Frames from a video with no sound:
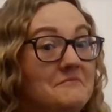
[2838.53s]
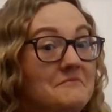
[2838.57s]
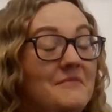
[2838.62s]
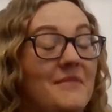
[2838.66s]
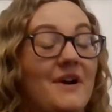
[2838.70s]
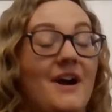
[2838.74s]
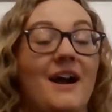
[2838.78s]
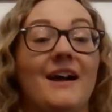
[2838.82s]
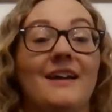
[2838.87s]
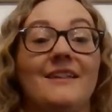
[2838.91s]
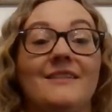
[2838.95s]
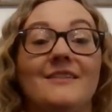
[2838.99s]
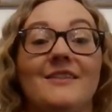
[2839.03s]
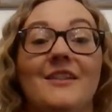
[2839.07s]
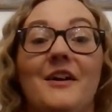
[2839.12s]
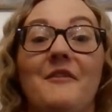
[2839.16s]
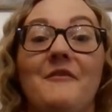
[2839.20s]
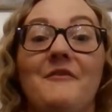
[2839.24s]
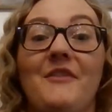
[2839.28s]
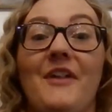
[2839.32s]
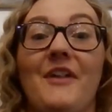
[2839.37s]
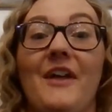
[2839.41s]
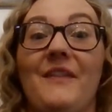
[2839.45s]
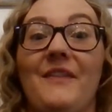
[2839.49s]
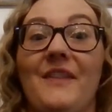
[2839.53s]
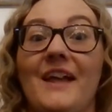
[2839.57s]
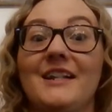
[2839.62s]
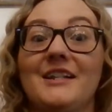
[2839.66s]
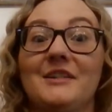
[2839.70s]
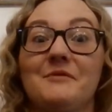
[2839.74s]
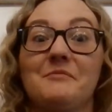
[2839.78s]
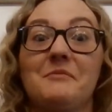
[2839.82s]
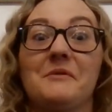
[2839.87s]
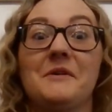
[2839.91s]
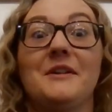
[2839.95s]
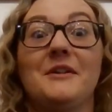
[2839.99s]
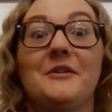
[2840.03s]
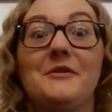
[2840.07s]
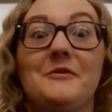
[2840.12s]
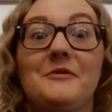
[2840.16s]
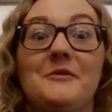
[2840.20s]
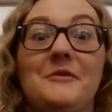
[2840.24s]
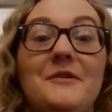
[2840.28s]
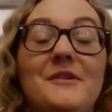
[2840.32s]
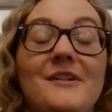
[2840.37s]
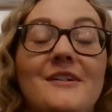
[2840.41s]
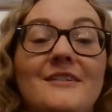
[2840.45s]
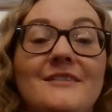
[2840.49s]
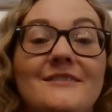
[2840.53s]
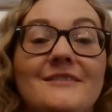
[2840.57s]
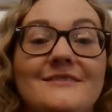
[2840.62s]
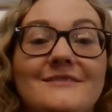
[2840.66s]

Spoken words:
I love that. That's pretty cool.